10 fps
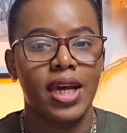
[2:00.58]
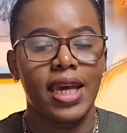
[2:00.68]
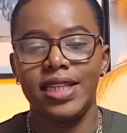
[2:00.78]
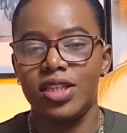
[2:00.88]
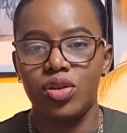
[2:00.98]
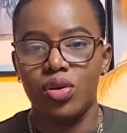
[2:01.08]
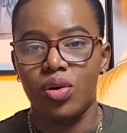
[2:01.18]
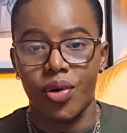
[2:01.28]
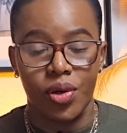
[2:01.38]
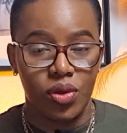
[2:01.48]
getting
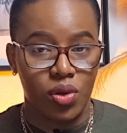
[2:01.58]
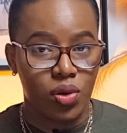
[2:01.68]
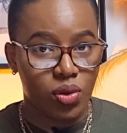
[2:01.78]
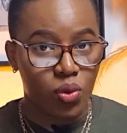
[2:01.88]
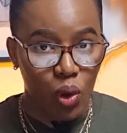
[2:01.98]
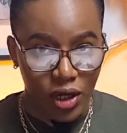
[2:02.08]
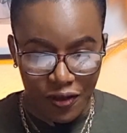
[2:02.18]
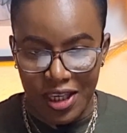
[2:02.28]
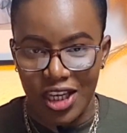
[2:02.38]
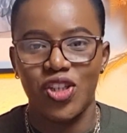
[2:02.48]
your
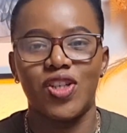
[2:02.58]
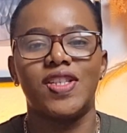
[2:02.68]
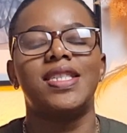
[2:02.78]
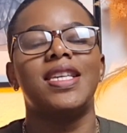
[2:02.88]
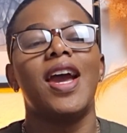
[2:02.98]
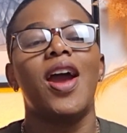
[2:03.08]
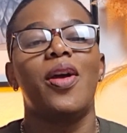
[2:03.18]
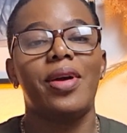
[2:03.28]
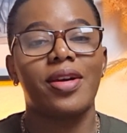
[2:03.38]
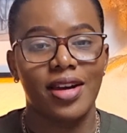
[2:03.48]
qualifications
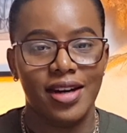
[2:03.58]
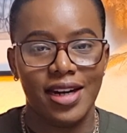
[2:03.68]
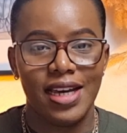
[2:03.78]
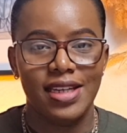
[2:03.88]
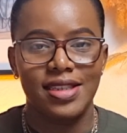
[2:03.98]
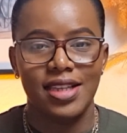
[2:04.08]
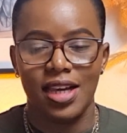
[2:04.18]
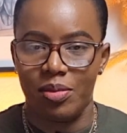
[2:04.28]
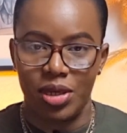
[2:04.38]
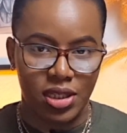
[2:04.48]
recognized
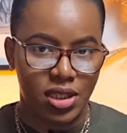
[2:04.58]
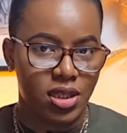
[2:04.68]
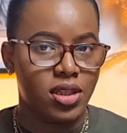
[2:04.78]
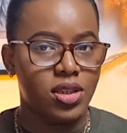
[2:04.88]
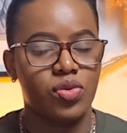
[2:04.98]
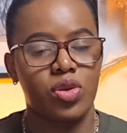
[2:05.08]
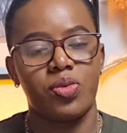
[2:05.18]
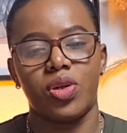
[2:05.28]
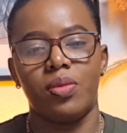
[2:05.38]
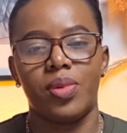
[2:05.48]
in the
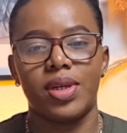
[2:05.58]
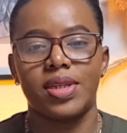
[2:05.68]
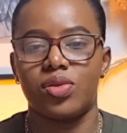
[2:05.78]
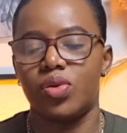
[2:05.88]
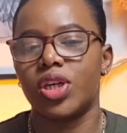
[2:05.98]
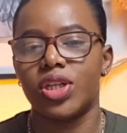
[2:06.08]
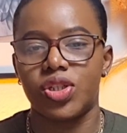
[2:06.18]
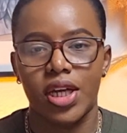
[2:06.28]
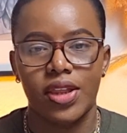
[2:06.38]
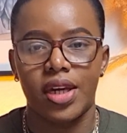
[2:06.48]
description box, so you can
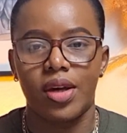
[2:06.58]
check that